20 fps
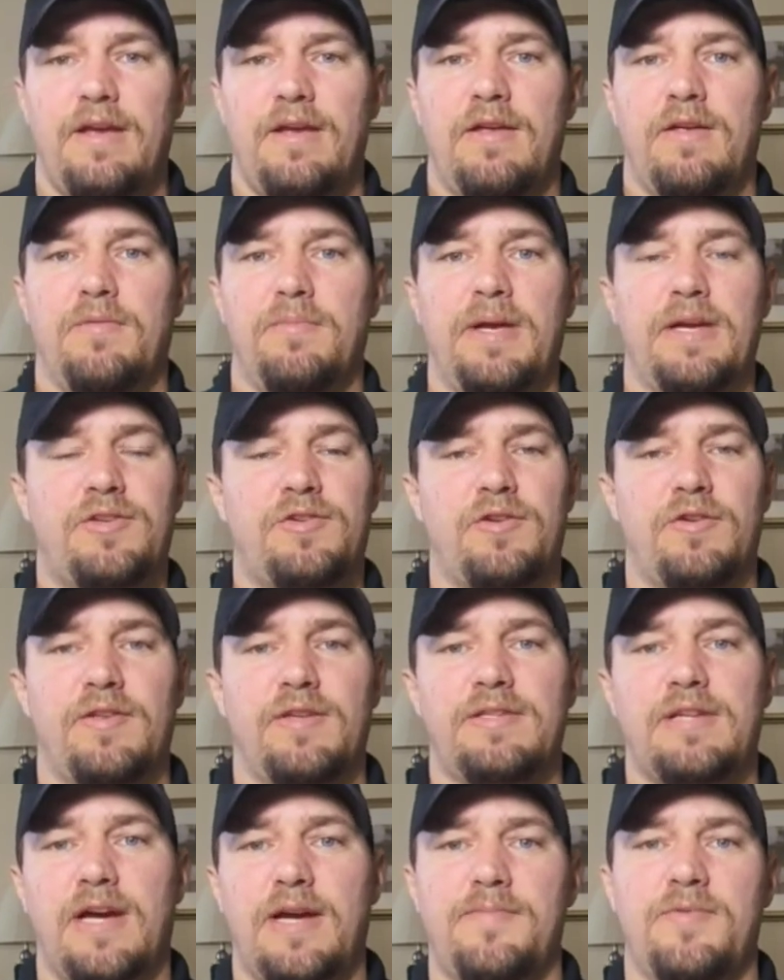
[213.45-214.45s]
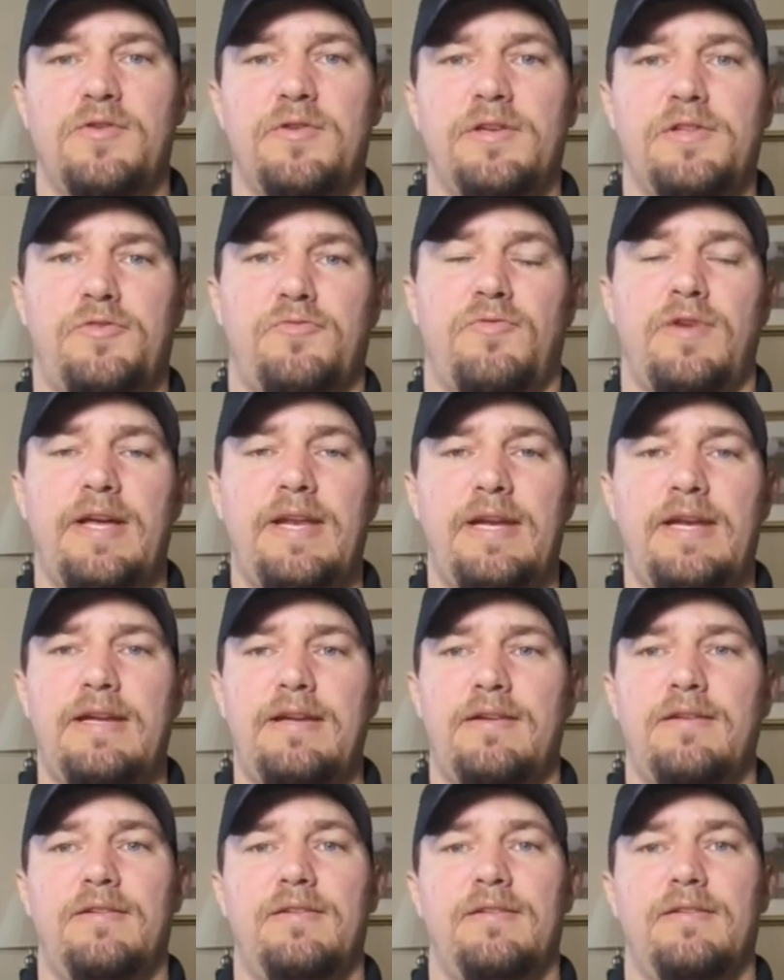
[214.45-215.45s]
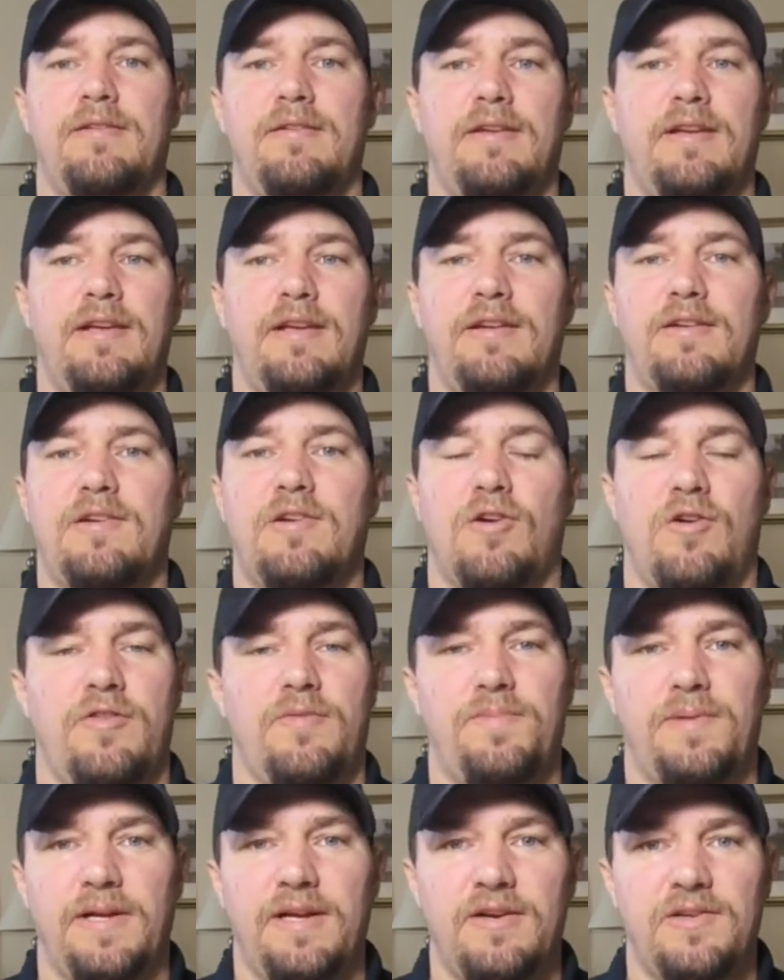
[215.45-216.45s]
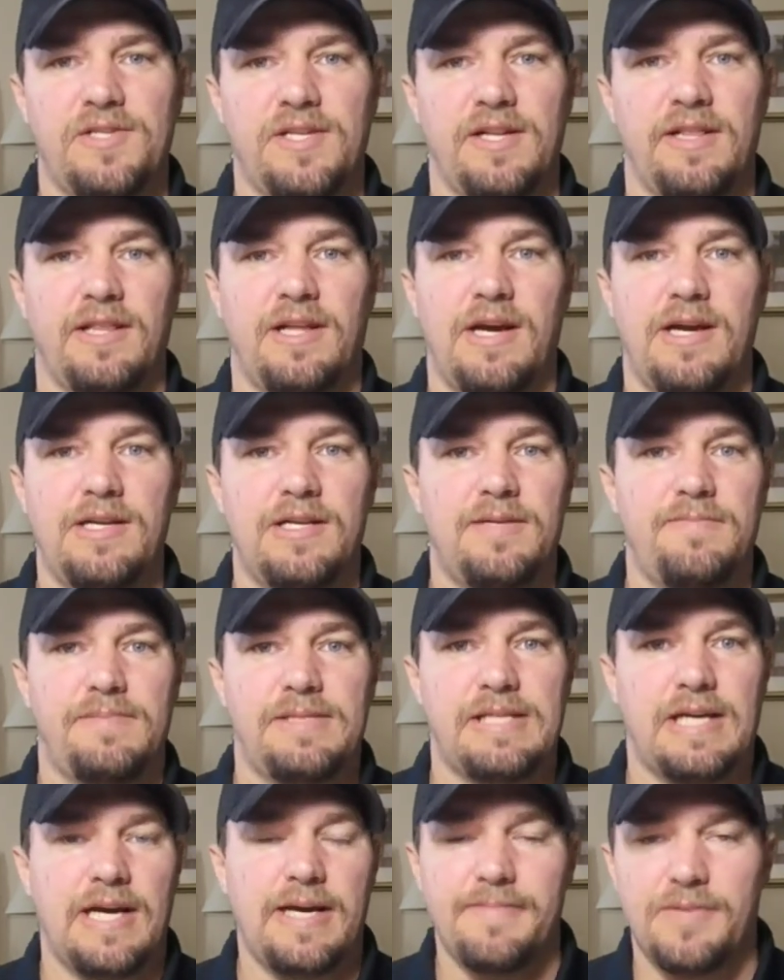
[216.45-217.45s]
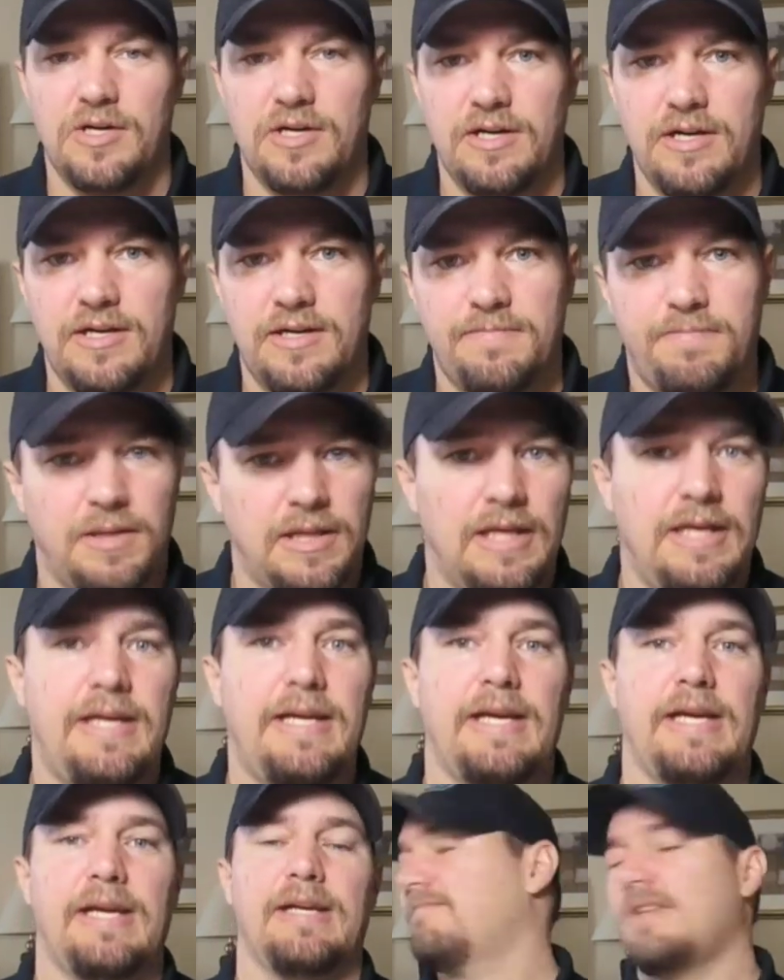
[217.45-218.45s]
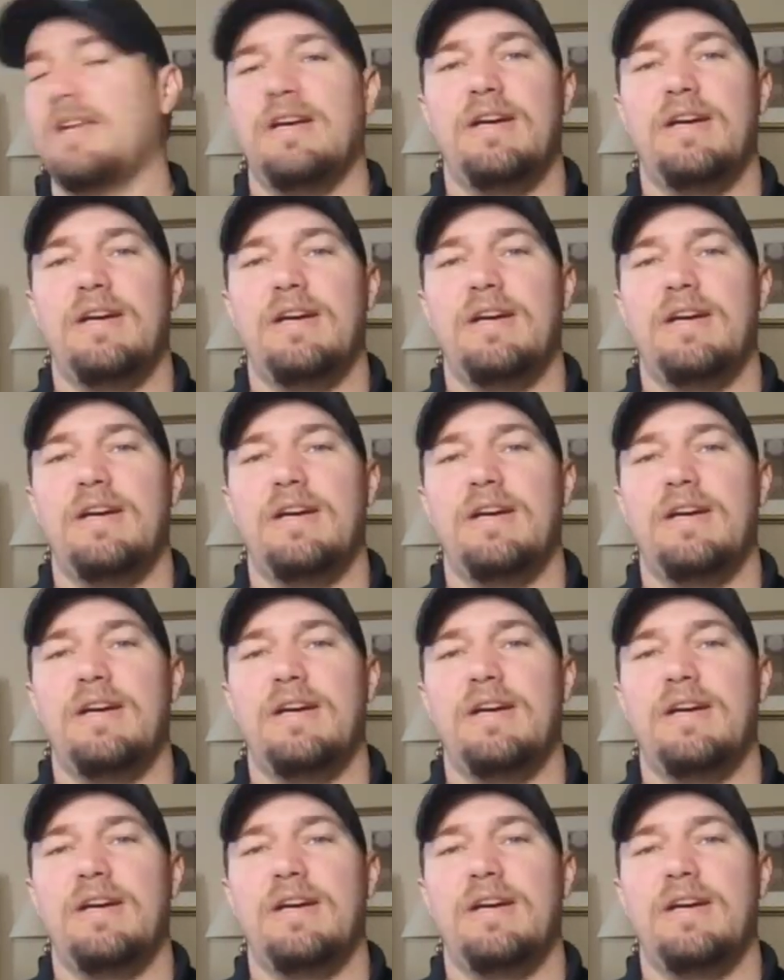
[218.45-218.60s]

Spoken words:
You'll make sure the timer is ready and call the players in the lineup. Time on, play.